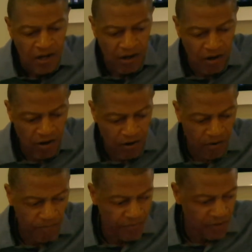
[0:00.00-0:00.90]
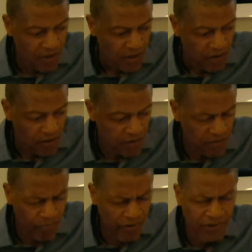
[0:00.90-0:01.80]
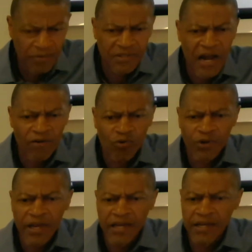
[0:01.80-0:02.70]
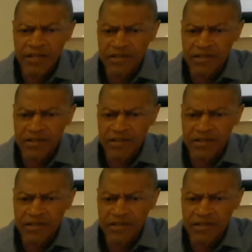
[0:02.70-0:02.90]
There's a brother named Tyrone Hayes,